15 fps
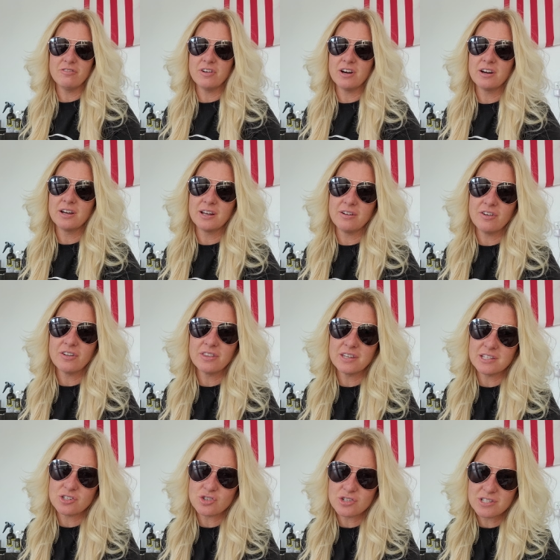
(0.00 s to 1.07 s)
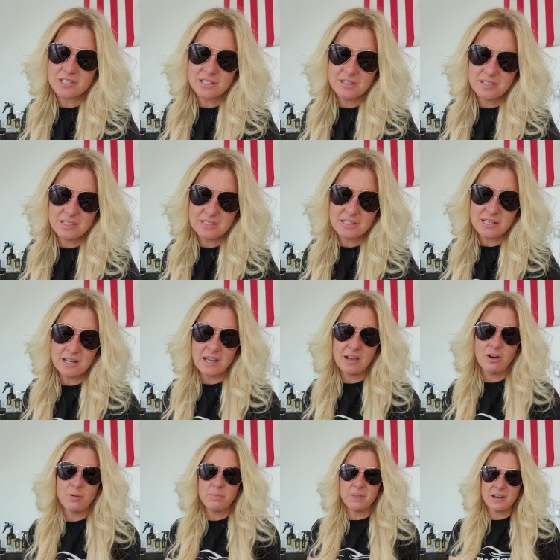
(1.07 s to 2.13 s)
far and all the interest in this, and I
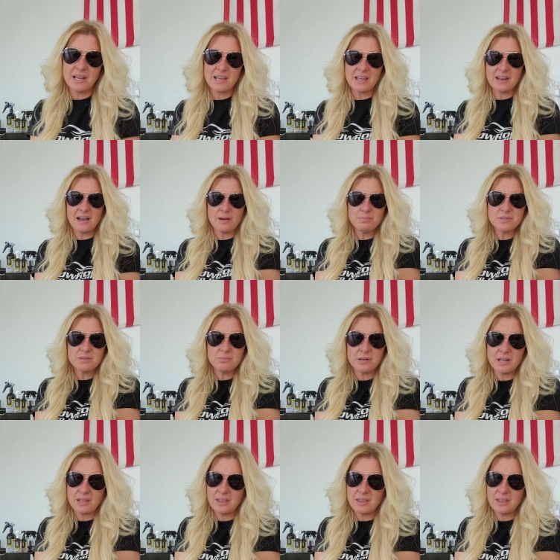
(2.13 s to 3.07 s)
hope that I can help somebody.